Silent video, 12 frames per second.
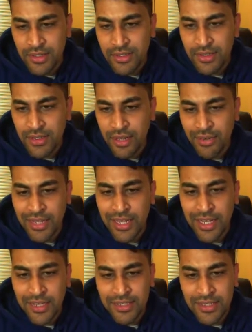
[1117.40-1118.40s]
So now it can
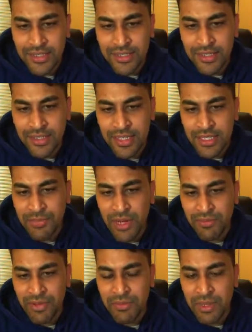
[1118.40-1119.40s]
access its
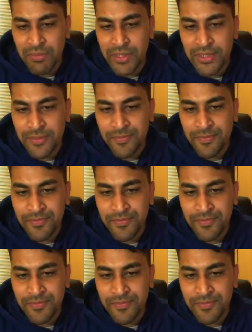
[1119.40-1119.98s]
private members.